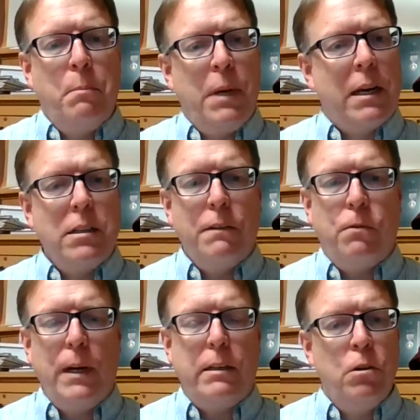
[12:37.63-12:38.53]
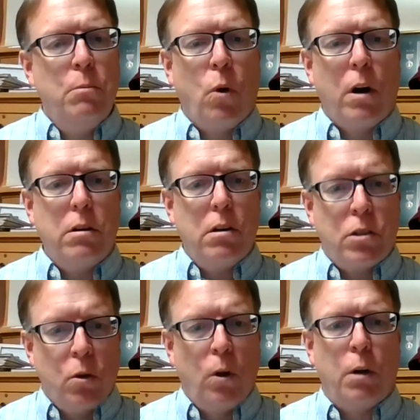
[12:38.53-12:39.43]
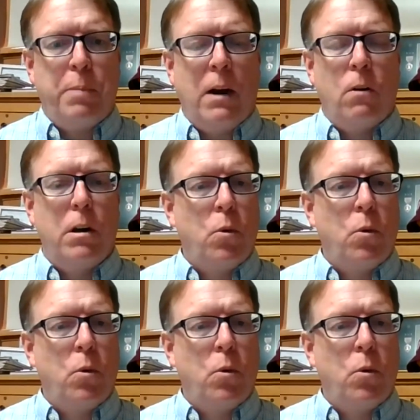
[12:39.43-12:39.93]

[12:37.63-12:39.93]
Because if we do more solar power